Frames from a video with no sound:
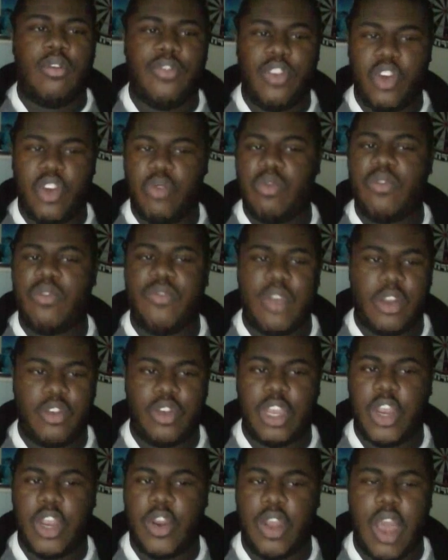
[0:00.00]
feud with
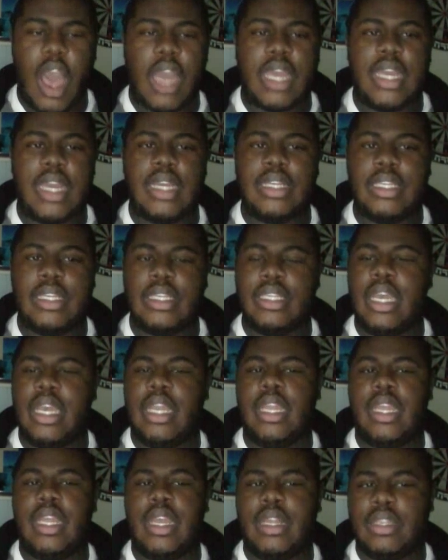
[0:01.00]
Victor Kiriakis, and
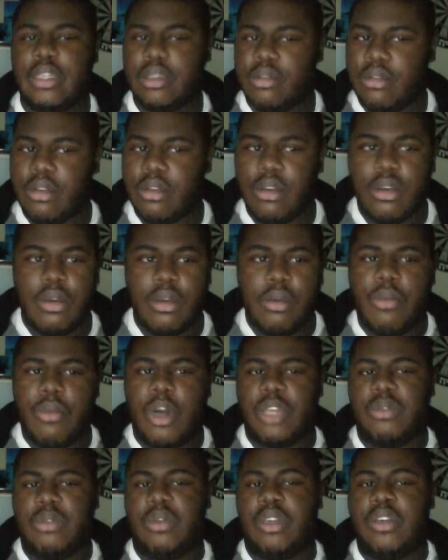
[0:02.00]
then he gets
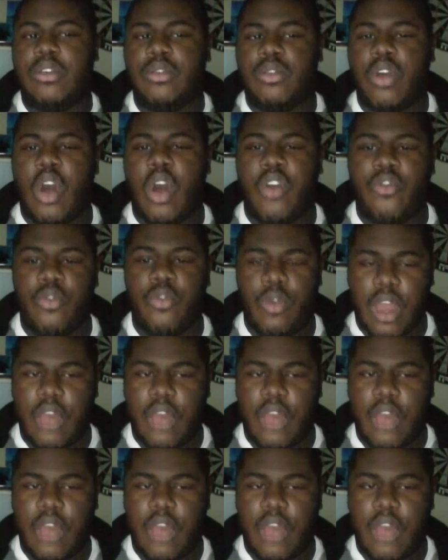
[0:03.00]
possibly killed off or